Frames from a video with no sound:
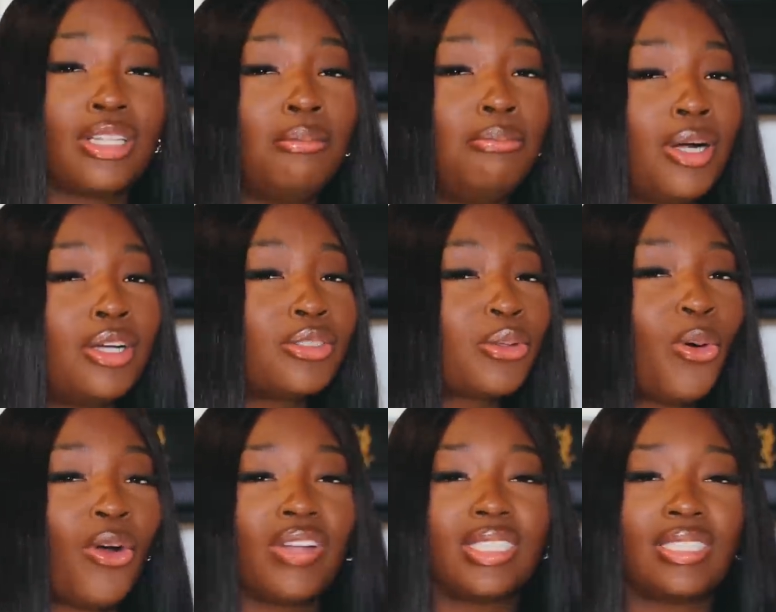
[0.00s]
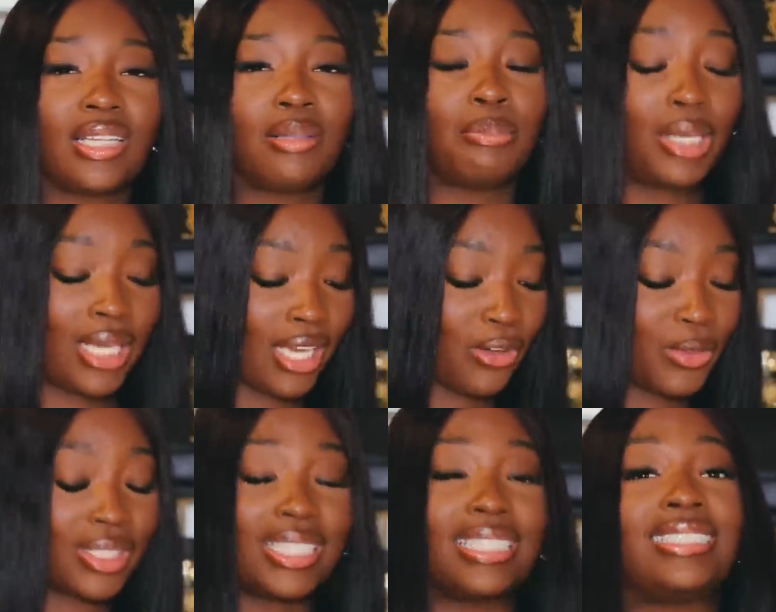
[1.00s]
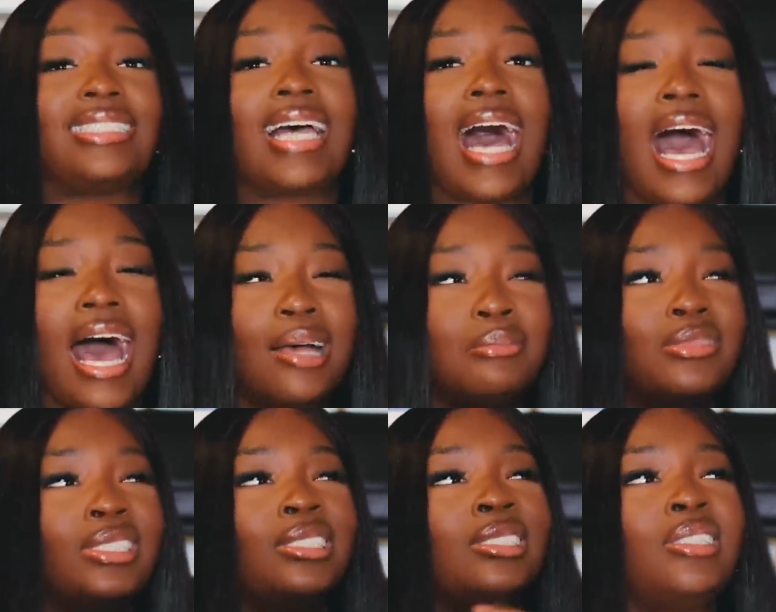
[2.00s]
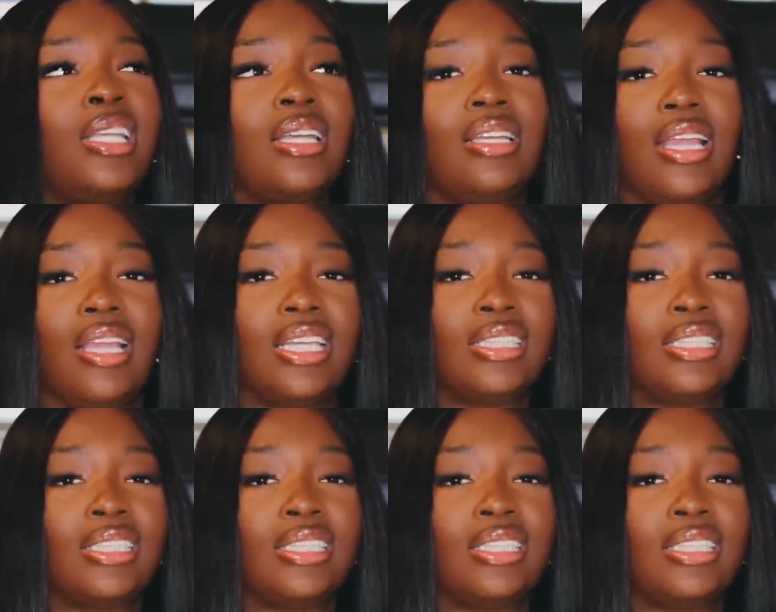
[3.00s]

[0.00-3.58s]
The burnt orange leather pant with this top sickening.